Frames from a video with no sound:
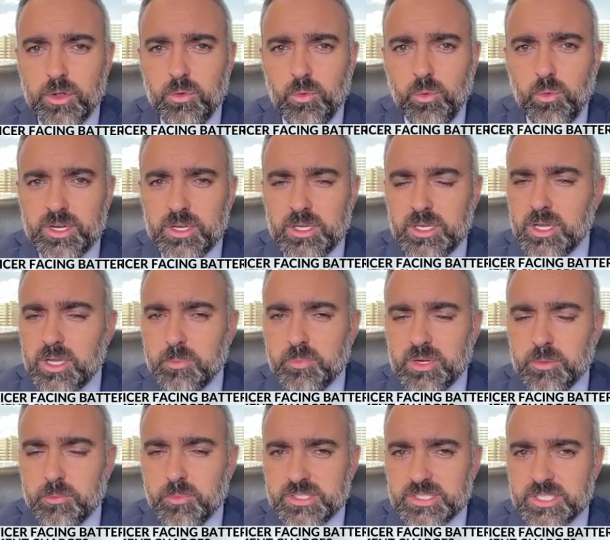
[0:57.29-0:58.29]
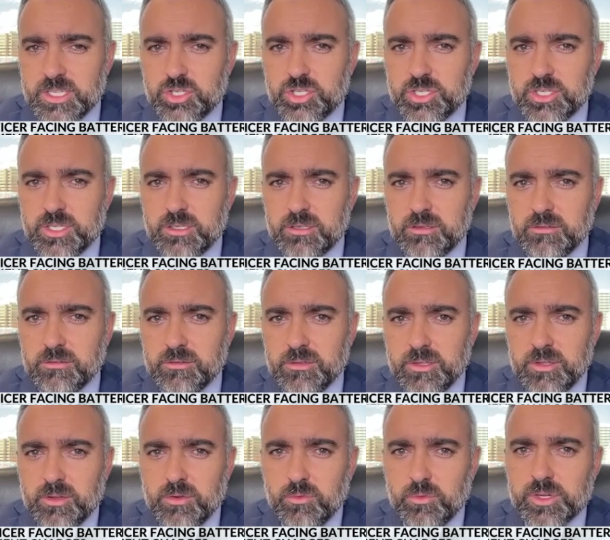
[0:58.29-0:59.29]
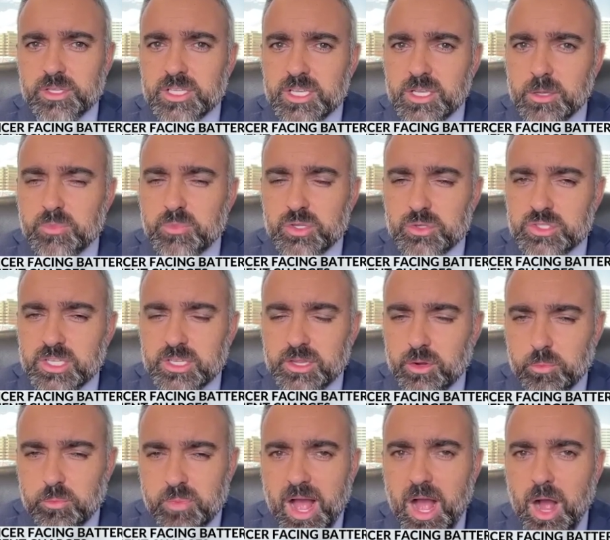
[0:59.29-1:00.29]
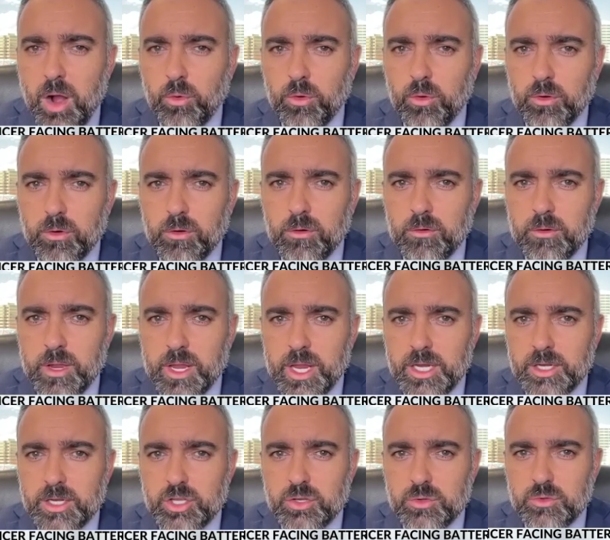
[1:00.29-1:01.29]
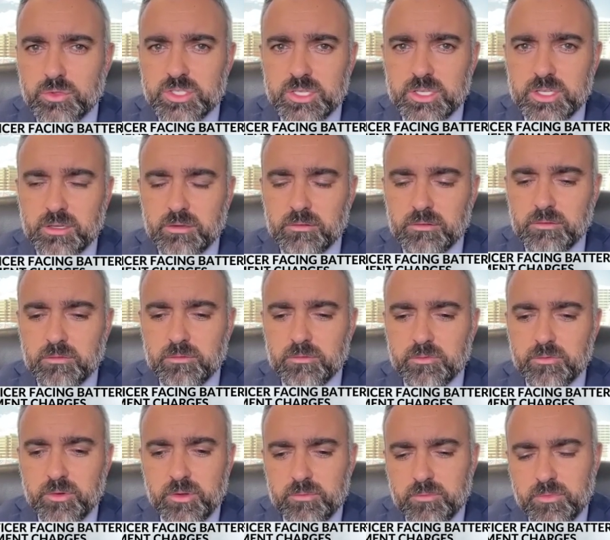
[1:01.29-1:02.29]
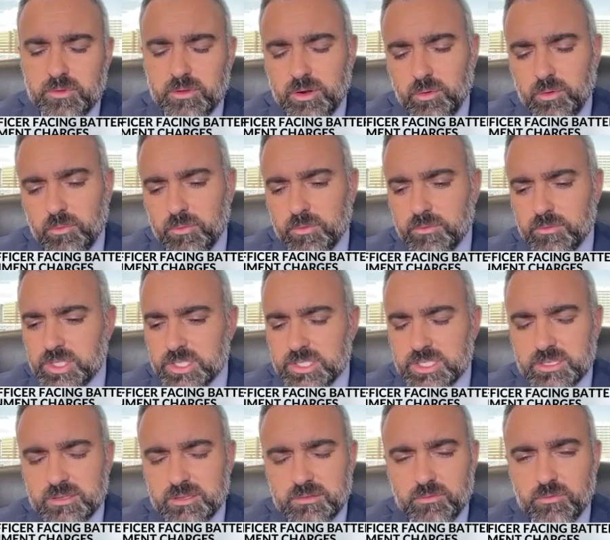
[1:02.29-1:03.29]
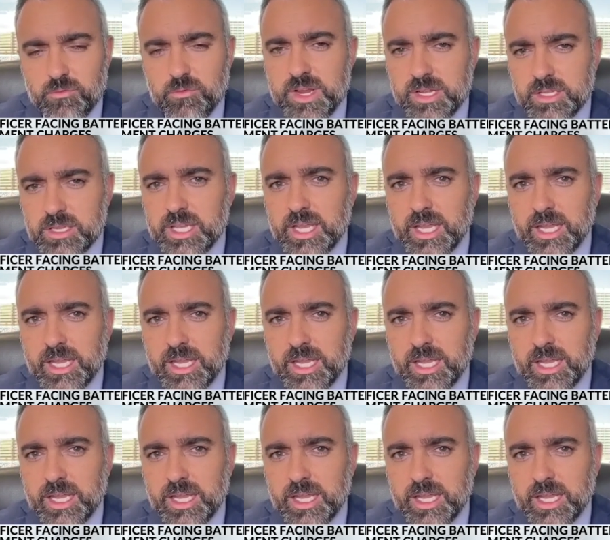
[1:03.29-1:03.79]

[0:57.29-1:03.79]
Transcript: would end up in a position really abusing their power and using uh, you know just really